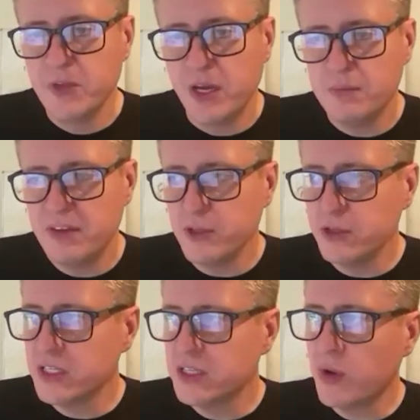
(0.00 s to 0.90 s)
Um, if you
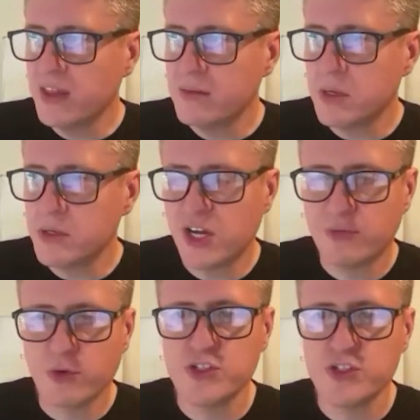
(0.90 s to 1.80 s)
look at the way that most
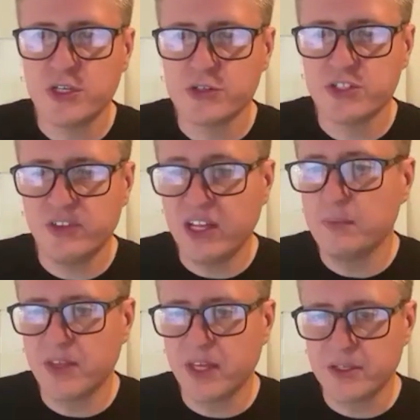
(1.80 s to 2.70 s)
software engineers
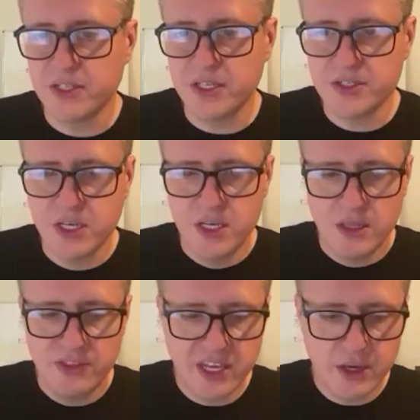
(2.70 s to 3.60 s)
develop things, is
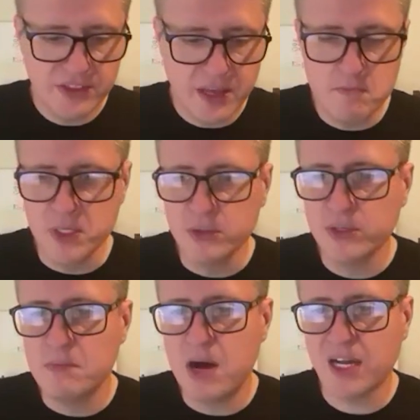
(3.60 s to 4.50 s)
they go and they build
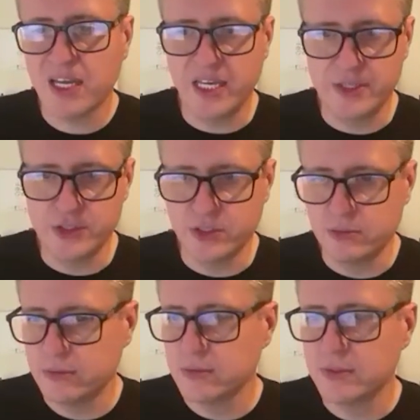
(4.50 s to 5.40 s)
a mocking engine,
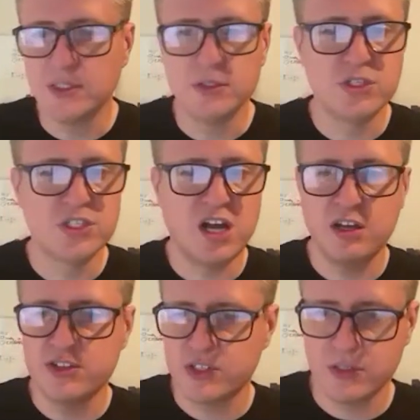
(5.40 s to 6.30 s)
or they do
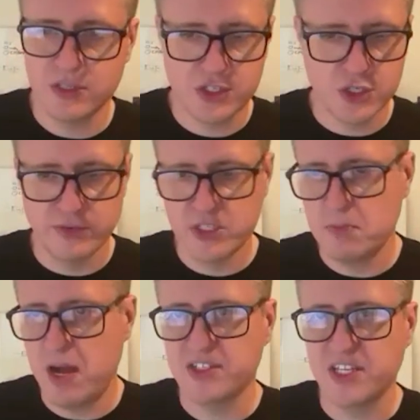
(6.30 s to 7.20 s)
sauce like service
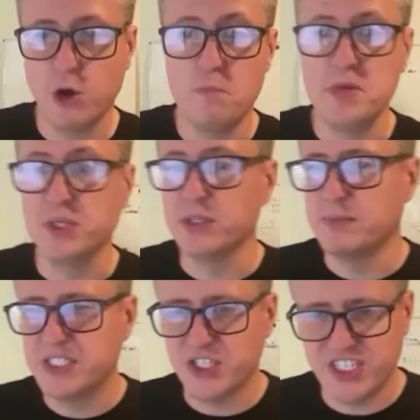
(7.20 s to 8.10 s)
mocks. They go build a
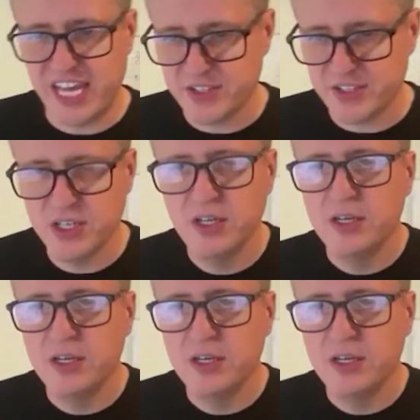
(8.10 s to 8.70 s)
bunch of tests.